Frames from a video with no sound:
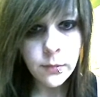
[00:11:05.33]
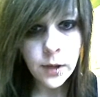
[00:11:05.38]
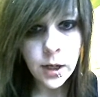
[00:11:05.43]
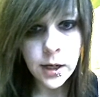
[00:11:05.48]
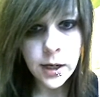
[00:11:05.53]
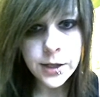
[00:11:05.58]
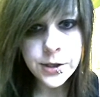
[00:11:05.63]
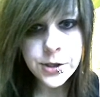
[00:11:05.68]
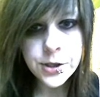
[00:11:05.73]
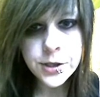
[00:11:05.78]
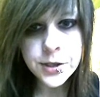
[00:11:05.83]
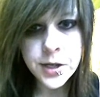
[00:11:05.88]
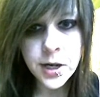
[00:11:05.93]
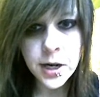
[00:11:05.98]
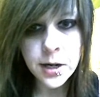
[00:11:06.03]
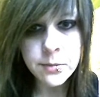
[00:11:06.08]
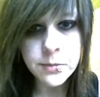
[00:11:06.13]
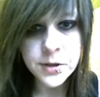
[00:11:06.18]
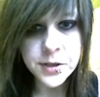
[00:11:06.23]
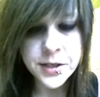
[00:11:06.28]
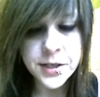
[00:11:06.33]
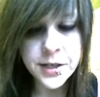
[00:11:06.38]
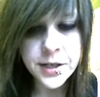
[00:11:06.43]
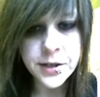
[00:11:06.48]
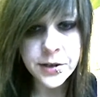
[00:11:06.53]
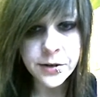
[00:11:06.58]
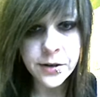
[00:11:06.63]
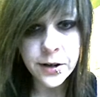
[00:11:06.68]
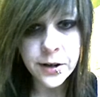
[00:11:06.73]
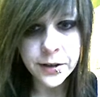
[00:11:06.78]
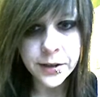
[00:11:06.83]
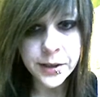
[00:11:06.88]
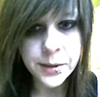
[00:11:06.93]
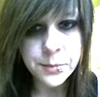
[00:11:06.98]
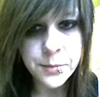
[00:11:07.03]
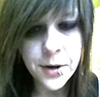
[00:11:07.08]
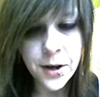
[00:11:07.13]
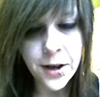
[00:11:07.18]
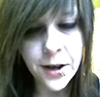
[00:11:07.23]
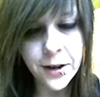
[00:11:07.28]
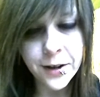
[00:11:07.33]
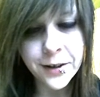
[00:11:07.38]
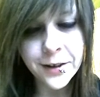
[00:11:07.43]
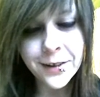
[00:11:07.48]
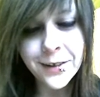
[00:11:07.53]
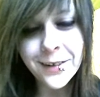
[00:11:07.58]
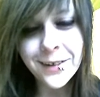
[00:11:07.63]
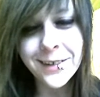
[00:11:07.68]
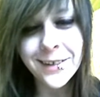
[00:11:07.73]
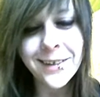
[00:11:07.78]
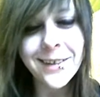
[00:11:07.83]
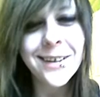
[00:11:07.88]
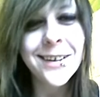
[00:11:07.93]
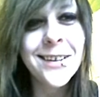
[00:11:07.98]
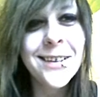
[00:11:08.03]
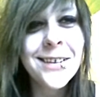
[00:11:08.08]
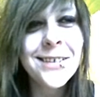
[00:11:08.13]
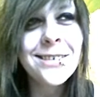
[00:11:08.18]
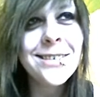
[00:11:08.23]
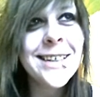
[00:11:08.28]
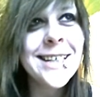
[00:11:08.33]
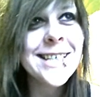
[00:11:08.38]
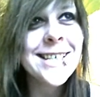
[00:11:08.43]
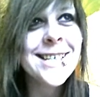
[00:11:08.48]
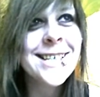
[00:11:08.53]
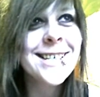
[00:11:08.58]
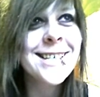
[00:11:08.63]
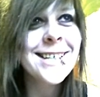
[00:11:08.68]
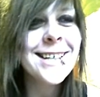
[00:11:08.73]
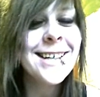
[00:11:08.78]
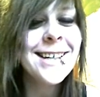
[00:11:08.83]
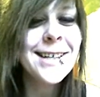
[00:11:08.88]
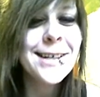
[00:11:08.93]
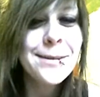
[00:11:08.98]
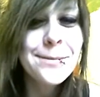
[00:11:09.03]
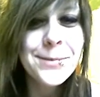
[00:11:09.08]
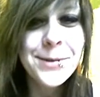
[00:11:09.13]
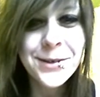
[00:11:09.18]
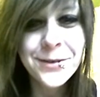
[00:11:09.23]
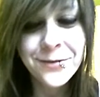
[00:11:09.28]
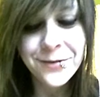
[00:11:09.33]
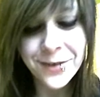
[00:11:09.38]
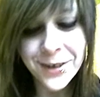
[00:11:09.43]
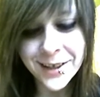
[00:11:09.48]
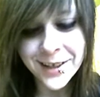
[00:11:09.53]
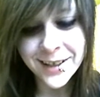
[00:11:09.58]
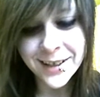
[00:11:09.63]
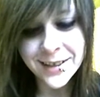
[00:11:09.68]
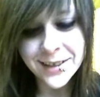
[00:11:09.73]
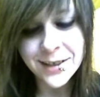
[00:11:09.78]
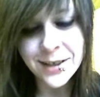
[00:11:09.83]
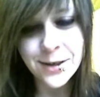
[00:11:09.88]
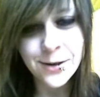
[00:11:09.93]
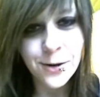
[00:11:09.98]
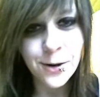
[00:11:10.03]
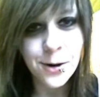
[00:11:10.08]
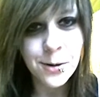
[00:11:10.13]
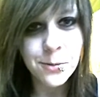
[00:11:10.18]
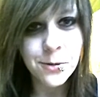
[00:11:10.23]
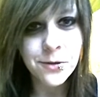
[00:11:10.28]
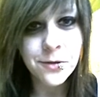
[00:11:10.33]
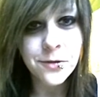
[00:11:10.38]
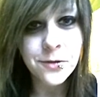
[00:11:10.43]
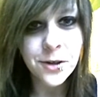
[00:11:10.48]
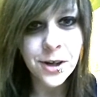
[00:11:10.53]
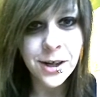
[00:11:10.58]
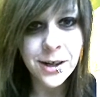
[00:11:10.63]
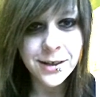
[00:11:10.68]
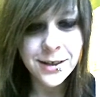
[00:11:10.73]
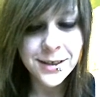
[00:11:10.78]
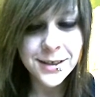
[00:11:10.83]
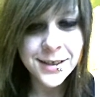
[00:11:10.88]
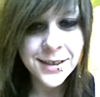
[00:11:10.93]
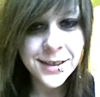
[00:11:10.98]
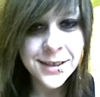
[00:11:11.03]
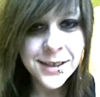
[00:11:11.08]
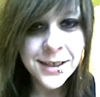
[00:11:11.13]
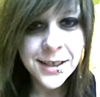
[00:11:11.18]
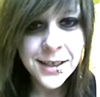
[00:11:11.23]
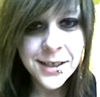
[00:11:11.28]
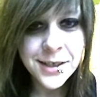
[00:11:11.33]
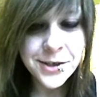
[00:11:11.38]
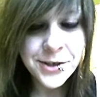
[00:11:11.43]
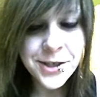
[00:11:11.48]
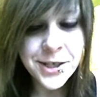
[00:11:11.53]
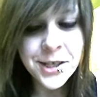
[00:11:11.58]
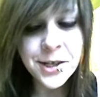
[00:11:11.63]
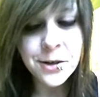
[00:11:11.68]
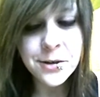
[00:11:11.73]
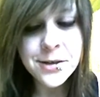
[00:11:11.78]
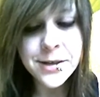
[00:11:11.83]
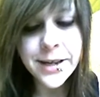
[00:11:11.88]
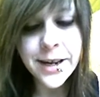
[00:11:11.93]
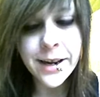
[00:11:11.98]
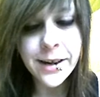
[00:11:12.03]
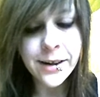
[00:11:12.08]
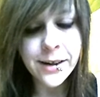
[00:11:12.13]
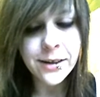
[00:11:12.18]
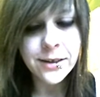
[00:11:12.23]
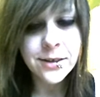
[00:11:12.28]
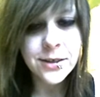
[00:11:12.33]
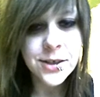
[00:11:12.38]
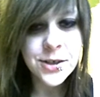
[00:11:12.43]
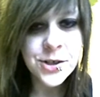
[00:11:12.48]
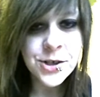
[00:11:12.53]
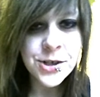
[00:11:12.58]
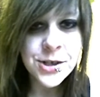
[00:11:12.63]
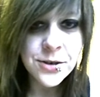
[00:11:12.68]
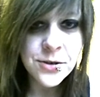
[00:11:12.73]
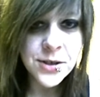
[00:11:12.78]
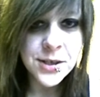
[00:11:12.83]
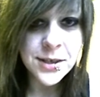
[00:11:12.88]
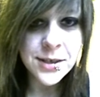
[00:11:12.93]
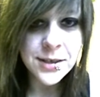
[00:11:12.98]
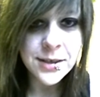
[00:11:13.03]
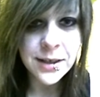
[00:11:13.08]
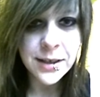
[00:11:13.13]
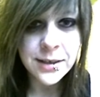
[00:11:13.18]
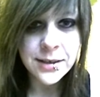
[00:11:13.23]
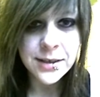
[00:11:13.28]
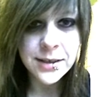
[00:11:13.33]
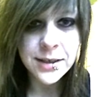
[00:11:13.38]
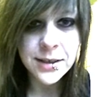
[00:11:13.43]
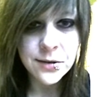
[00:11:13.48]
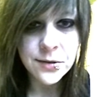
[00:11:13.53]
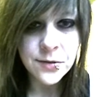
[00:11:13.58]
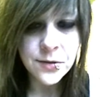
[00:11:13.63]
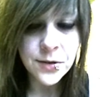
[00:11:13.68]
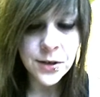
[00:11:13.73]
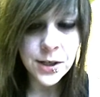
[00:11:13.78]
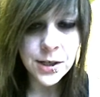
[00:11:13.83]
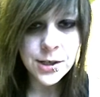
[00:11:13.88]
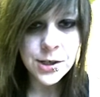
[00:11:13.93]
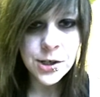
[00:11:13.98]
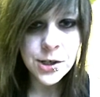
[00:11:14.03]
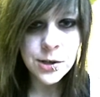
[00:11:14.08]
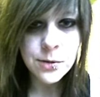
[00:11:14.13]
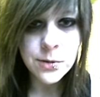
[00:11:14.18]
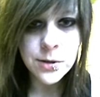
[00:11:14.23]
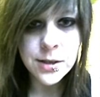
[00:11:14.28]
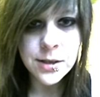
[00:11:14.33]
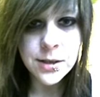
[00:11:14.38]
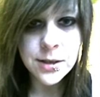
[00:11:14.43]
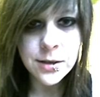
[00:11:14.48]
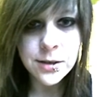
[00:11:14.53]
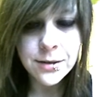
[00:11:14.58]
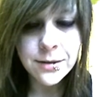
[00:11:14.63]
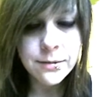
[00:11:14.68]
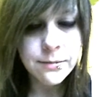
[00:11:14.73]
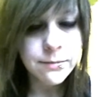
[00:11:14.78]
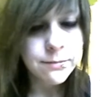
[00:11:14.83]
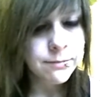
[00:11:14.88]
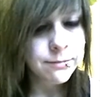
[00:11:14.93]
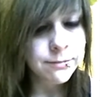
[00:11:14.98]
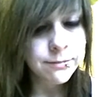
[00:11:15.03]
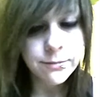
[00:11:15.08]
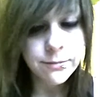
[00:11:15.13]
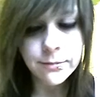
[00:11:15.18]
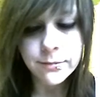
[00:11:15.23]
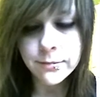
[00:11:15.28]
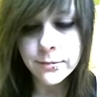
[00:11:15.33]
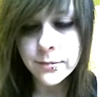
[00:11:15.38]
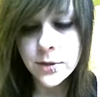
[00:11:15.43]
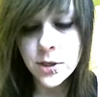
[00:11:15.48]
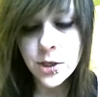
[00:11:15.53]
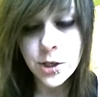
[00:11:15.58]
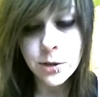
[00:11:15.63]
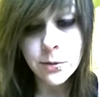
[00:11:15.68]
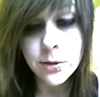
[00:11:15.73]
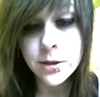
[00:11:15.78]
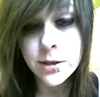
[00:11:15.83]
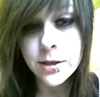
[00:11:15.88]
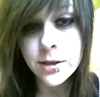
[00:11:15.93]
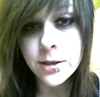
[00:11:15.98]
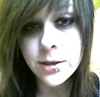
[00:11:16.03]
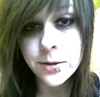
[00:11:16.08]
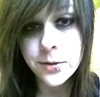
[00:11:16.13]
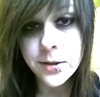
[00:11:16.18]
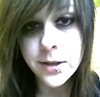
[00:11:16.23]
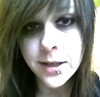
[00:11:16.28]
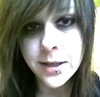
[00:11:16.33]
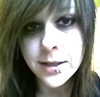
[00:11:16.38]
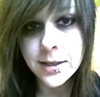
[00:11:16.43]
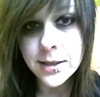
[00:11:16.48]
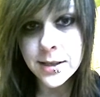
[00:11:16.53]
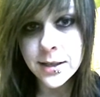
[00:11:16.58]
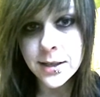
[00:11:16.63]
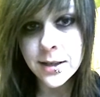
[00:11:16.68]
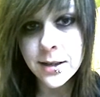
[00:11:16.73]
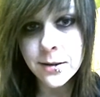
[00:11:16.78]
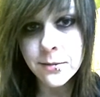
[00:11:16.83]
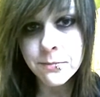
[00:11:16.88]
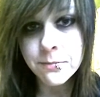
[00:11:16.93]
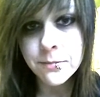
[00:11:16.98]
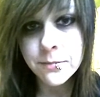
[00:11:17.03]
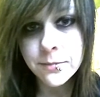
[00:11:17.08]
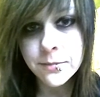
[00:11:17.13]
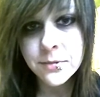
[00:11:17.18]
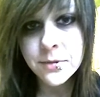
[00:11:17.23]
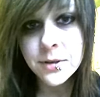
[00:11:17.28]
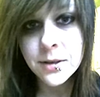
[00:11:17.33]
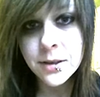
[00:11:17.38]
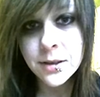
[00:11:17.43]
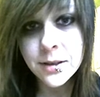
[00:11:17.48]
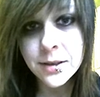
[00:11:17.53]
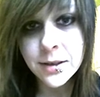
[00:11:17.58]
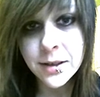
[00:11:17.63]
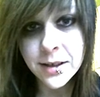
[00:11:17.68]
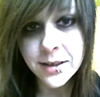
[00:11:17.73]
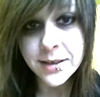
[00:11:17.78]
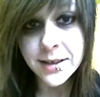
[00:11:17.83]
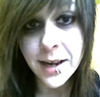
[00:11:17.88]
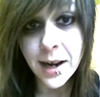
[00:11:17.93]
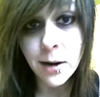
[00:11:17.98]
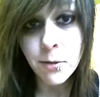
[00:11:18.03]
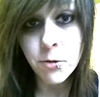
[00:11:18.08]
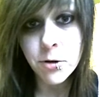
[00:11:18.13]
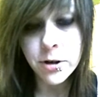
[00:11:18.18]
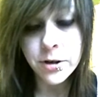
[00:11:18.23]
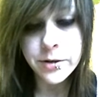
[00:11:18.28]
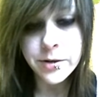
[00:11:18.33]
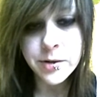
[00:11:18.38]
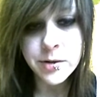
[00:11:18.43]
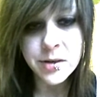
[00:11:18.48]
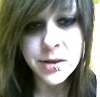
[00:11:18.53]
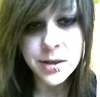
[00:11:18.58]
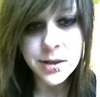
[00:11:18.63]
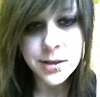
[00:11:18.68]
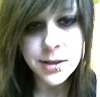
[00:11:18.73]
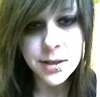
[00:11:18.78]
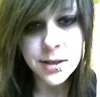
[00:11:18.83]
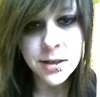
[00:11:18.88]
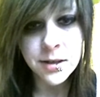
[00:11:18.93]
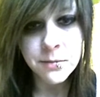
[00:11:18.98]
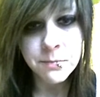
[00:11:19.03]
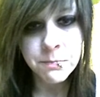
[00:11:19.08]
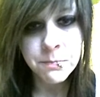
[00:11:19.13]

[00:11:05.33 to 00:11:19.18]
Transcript: I just came to see your ugly mug. Oh, my ship! You fucking adorable fucks. She knows he ain't ugly. She knows he's sexy as fuck. She wants to, she wants to do things to him. Cause I want to do things to him.